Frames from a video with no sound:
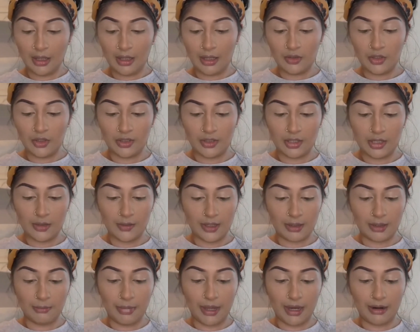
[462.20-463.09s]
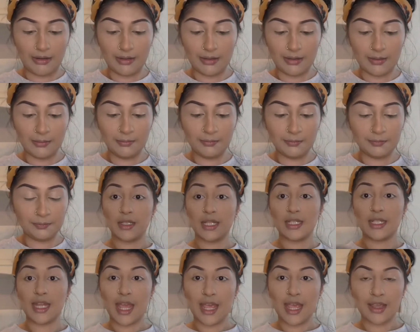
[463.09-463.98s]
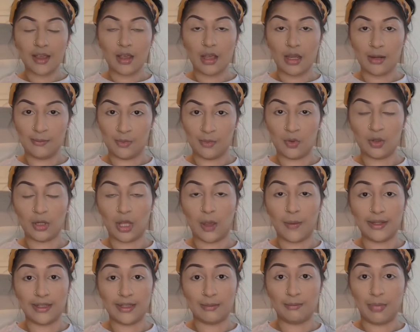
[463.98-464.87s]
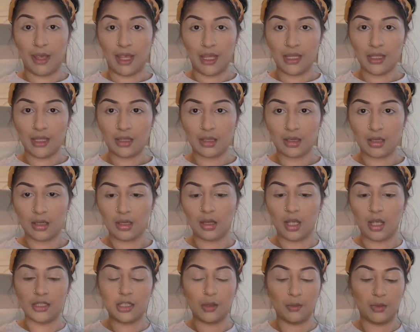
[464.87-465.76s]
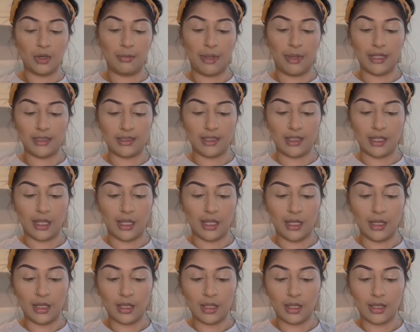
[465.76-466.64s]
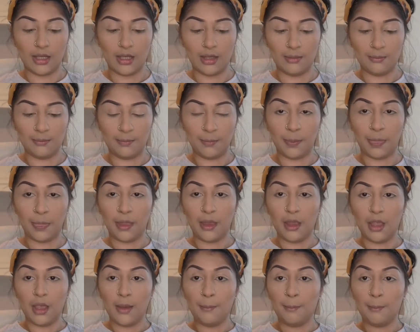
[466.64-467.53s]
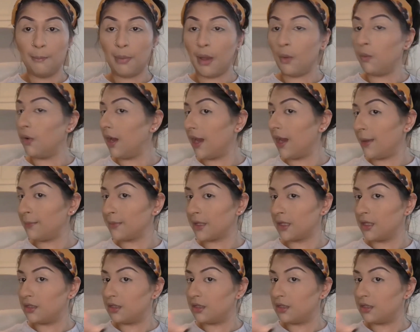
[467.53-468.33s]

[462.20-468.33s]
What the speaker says: just to do a comparison. Today I'm not going to bake. I don't want to bake today. But what I am going to